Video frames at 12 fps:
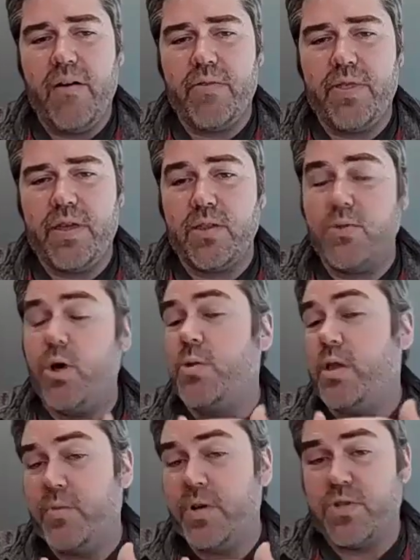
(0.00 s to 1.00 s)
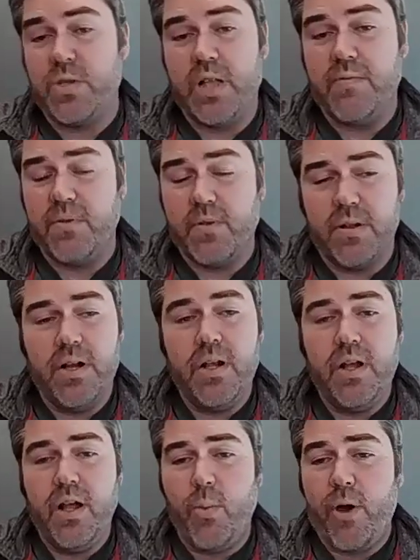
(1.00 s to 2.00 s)
everything local and regional level,
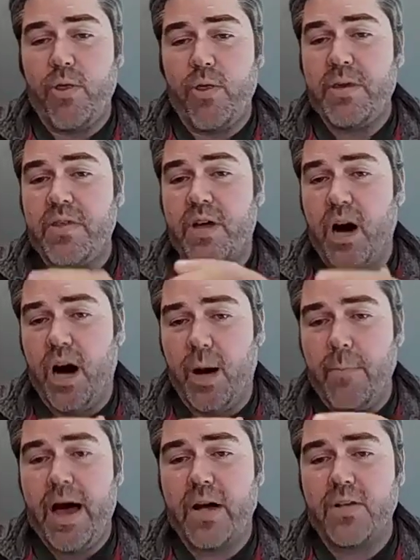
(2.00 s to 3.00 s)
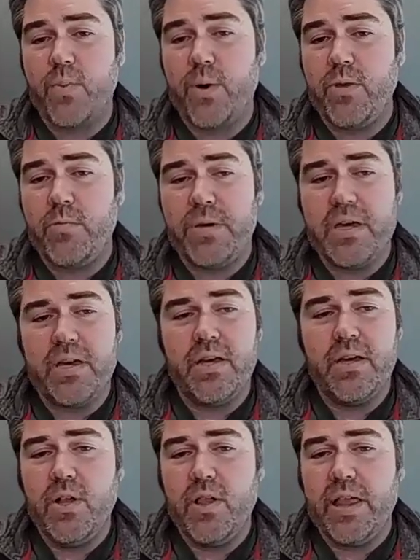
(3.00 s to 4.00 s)
whether it be the compact or whether it be